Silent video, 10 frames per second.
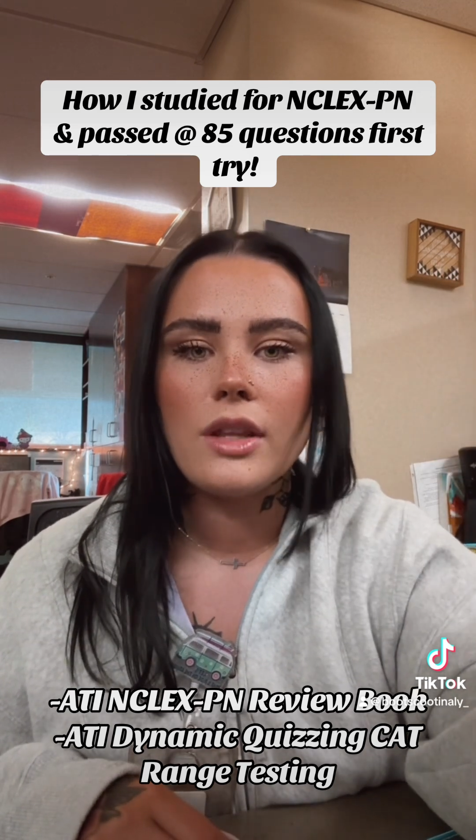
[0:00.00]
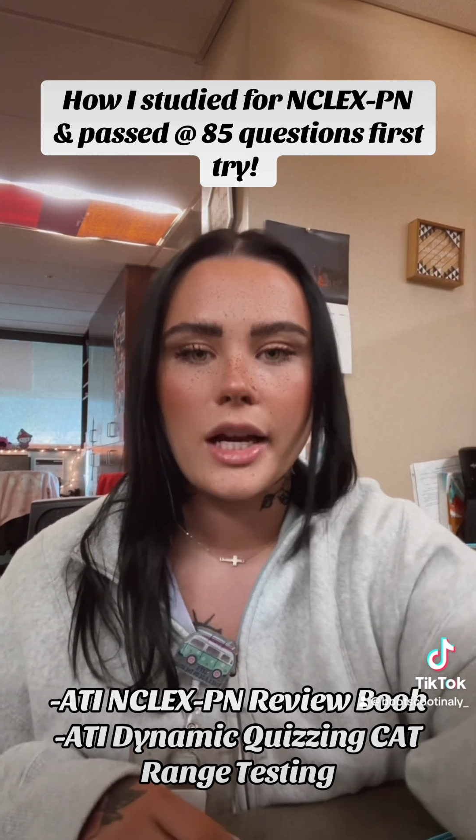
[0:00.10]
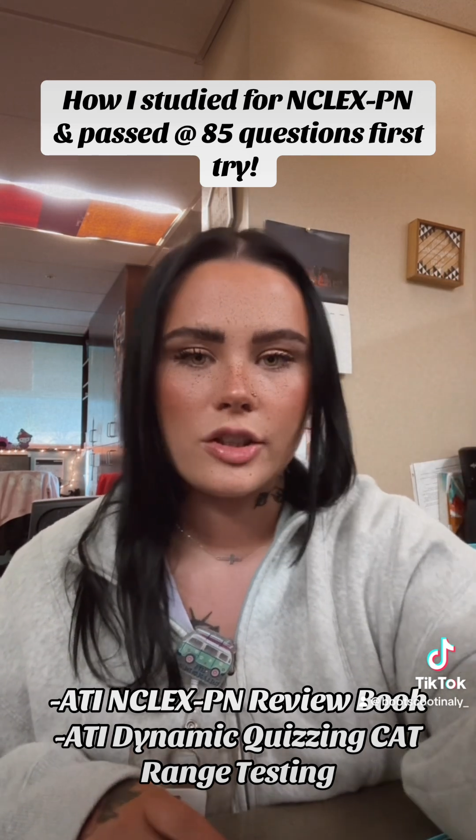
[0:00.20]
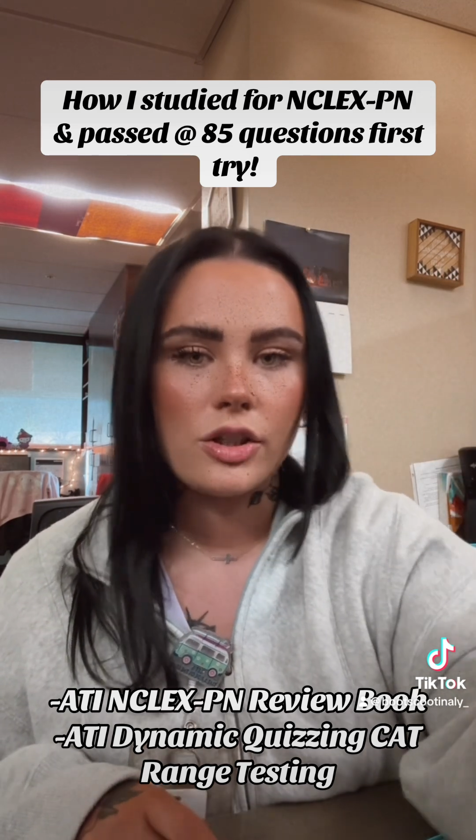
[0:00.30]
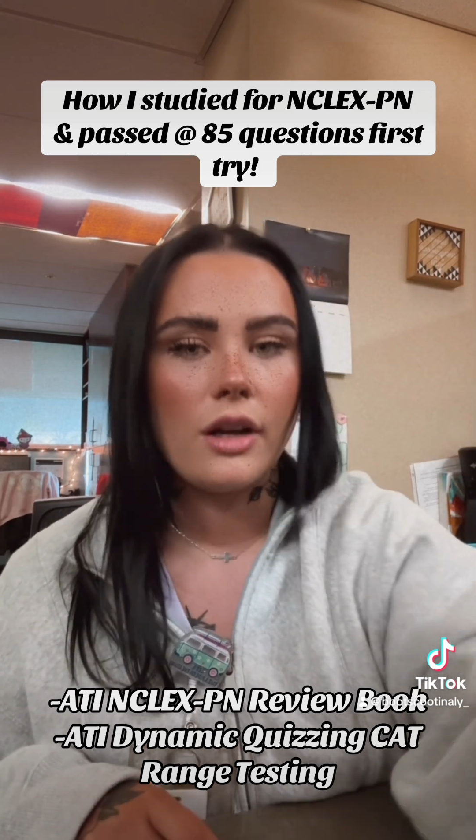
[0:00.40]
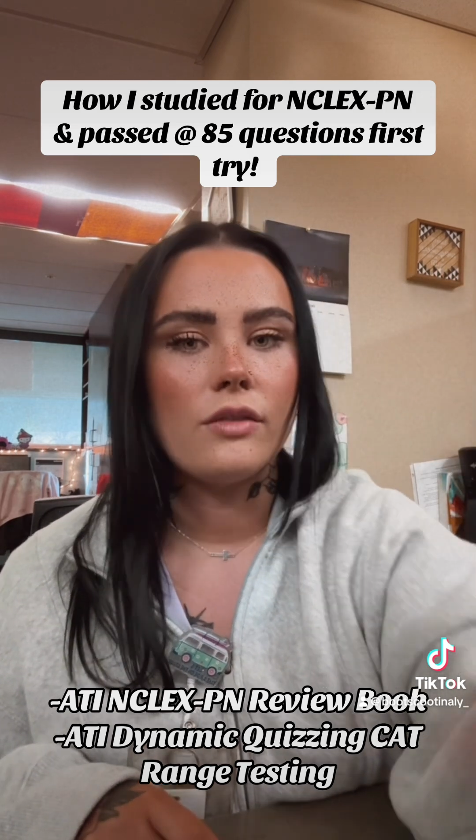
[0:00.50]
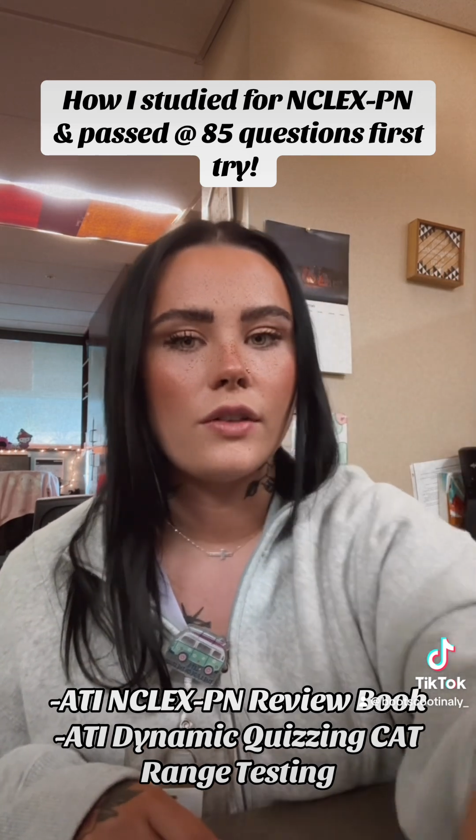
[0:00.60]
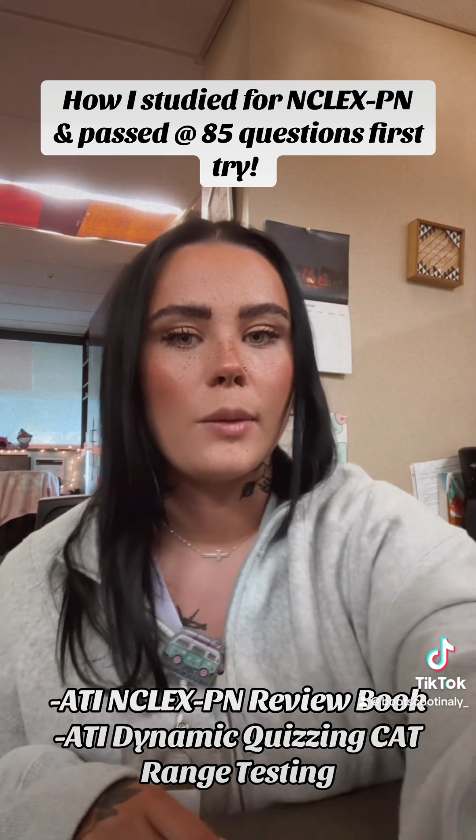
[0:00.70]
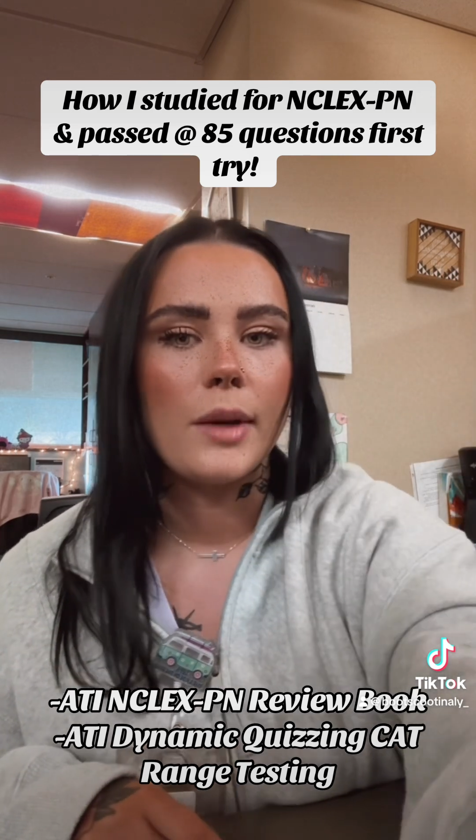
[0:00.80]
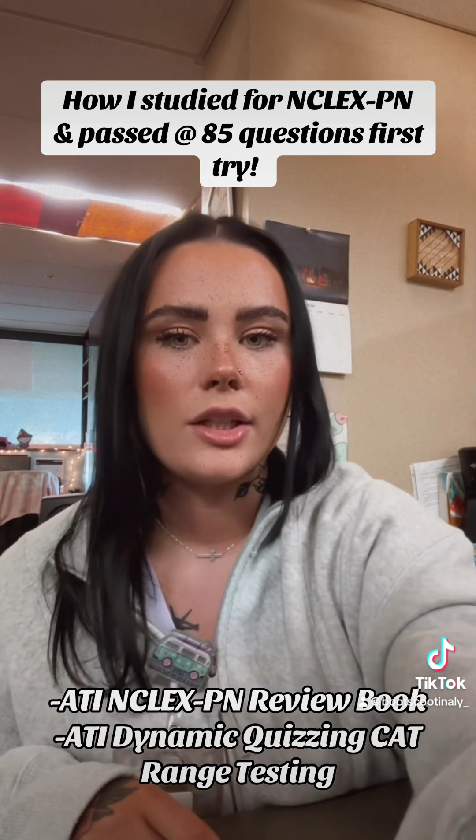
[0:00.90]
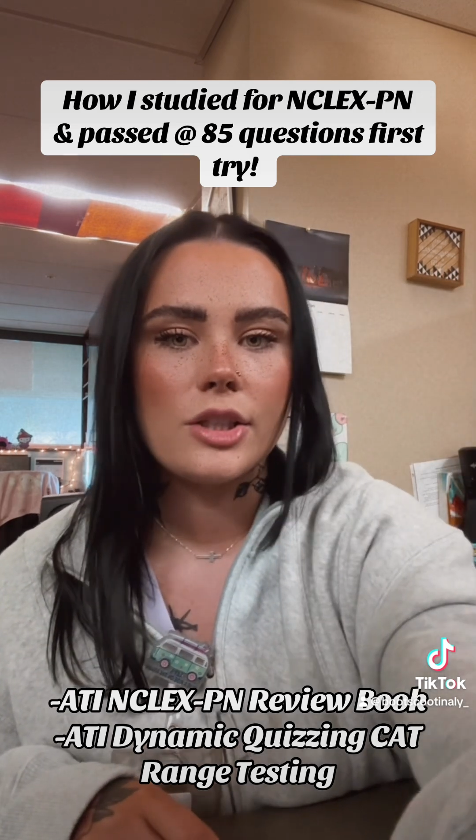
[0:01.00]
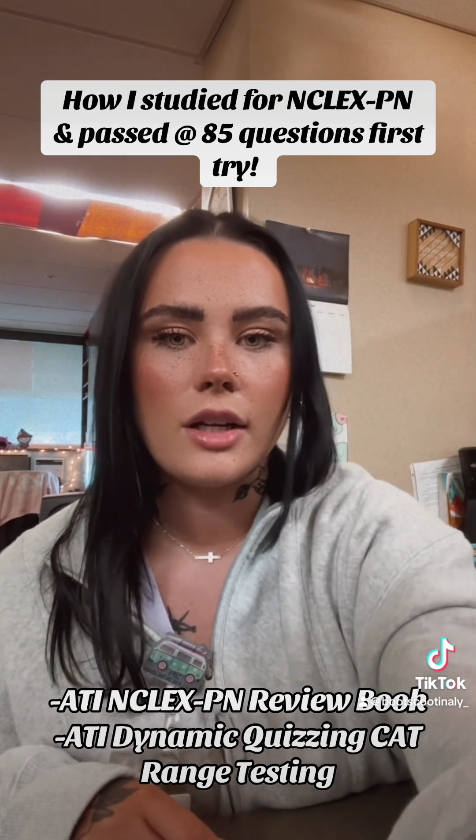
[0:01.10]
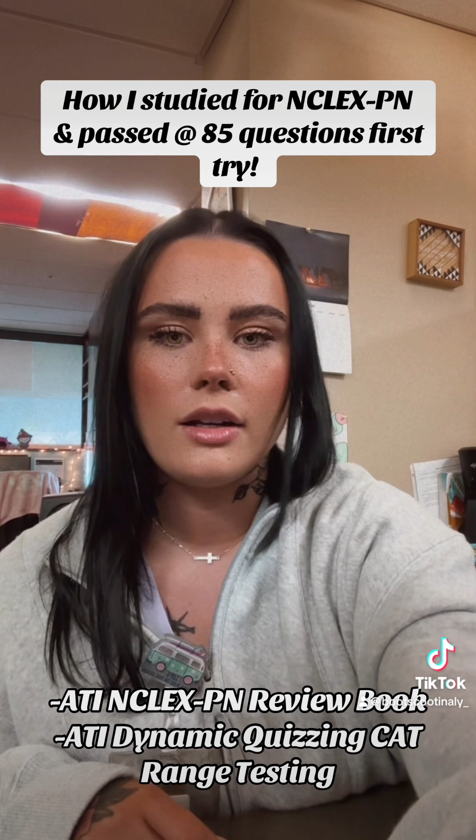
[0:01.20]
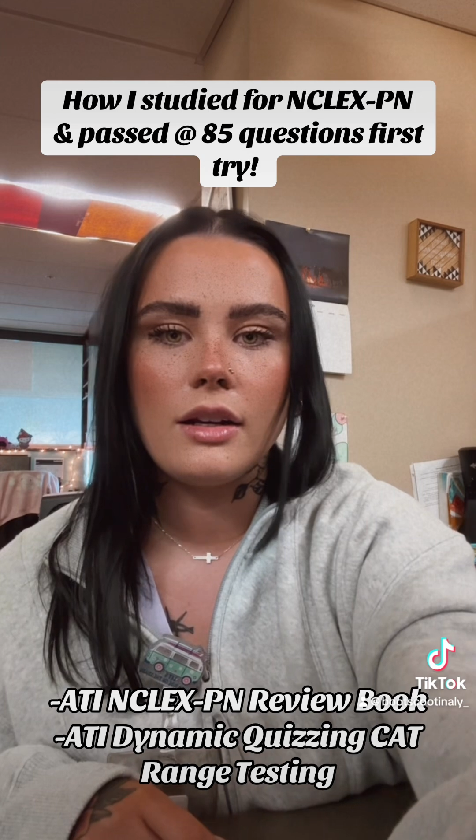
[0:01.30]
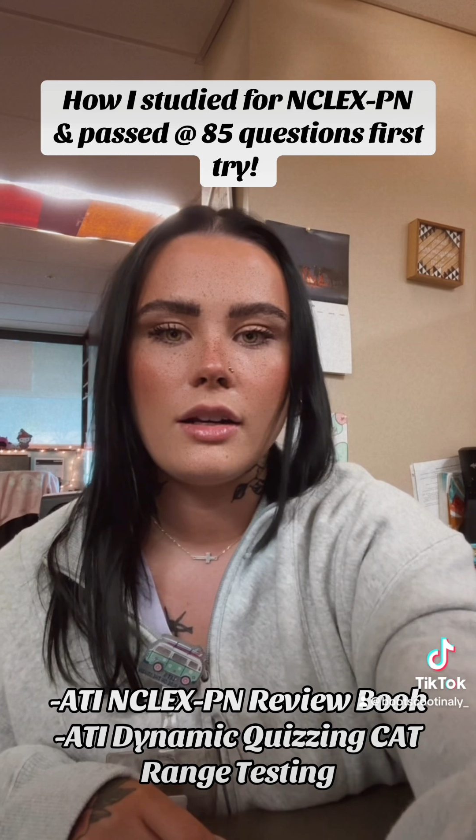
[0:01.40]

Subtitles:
extra information.